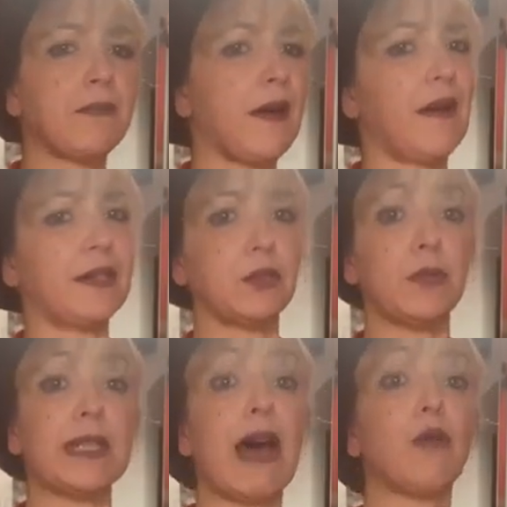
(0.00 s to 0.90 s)
apart
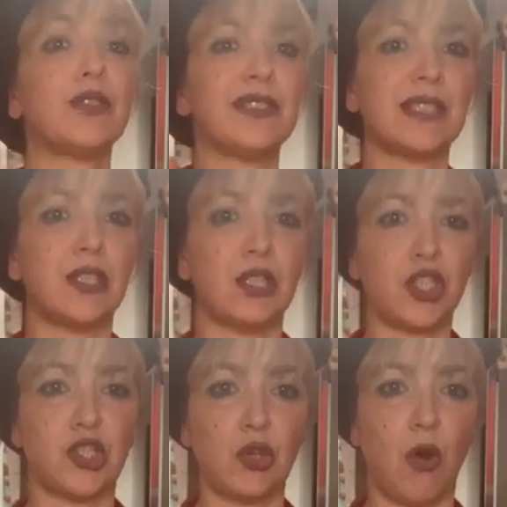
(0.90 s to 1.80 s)
without a
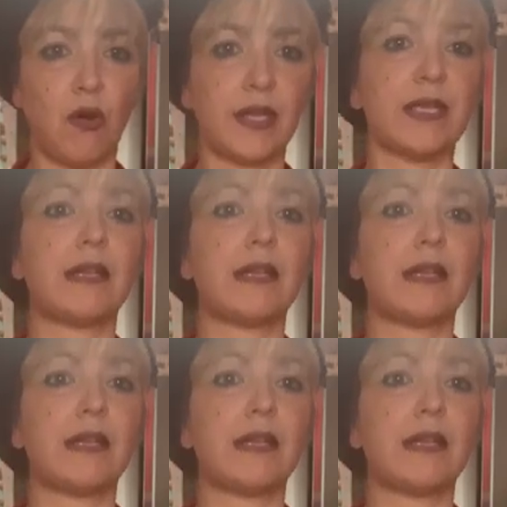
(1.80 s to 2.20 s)
shock,